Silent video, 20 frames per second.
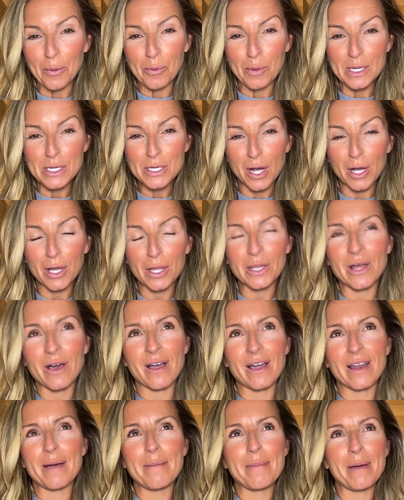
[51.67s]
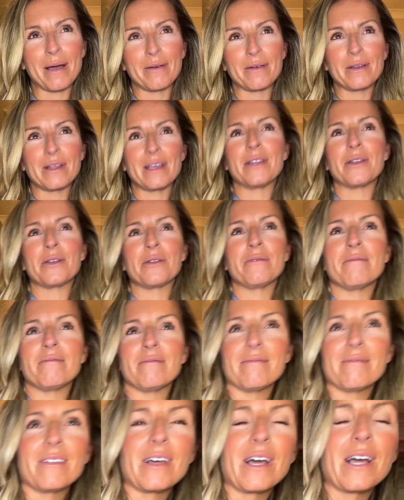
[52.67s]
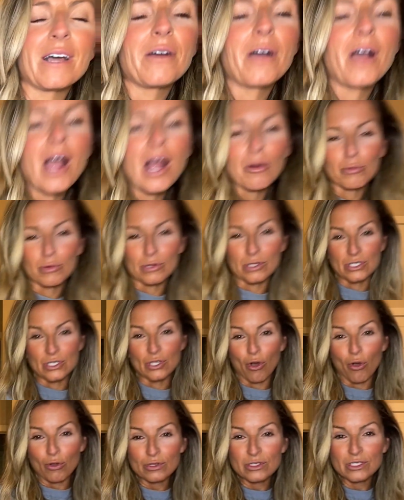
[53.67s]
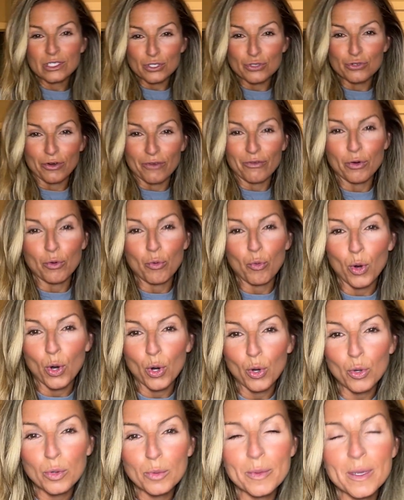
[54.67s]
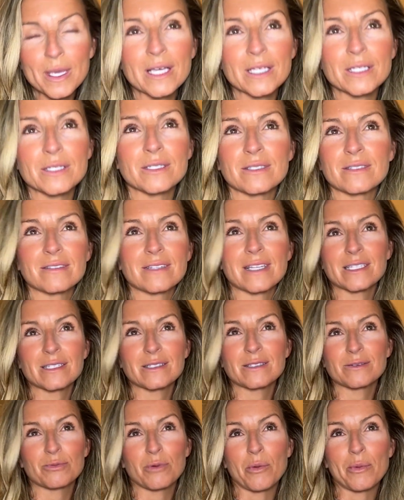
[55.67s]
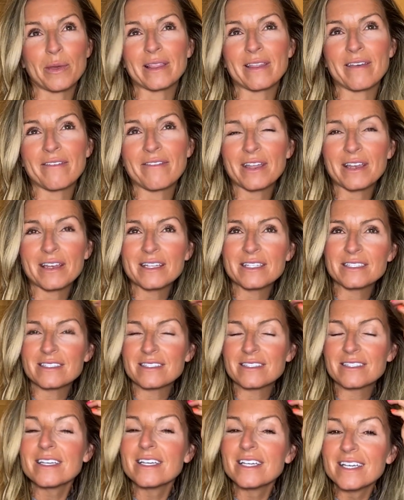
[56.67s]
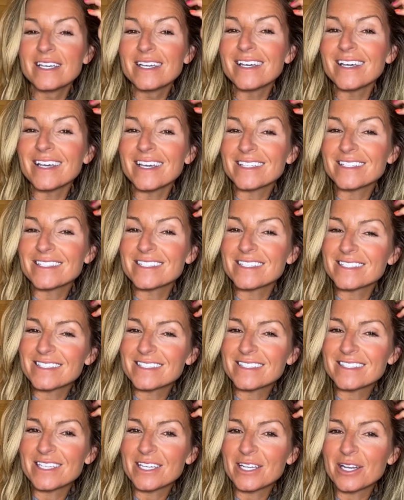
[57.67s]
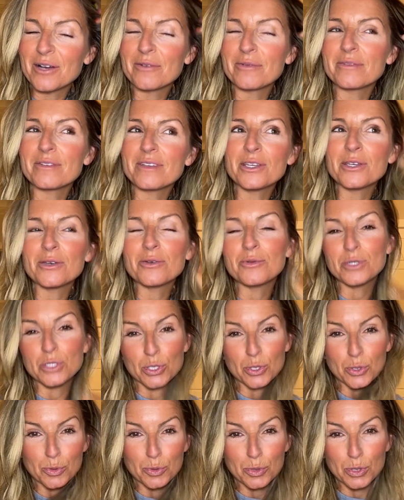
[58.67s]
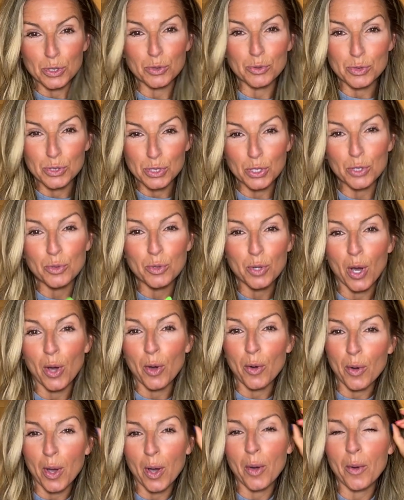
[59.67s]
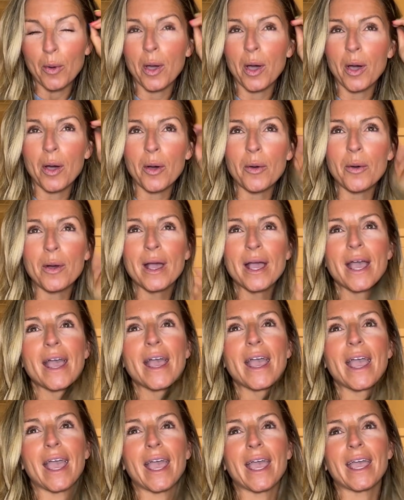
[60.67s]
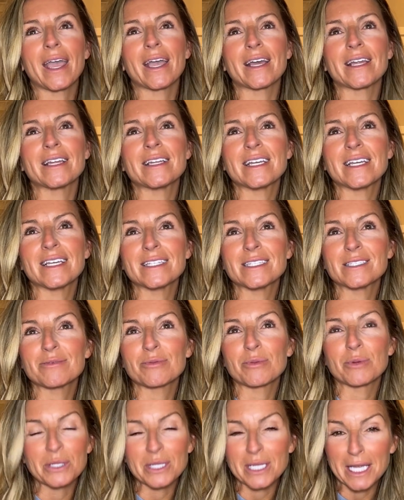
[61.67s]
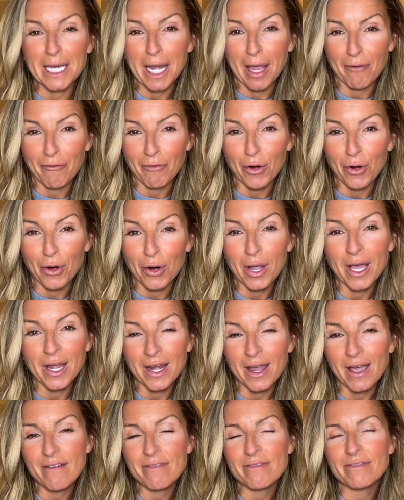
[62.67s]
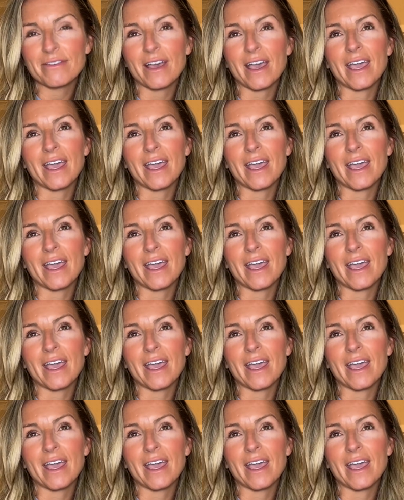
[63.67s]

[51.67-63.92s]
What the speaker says: We talk a lot about in a result driven world because that's what we live in. It's you do, go, and it's really never enough.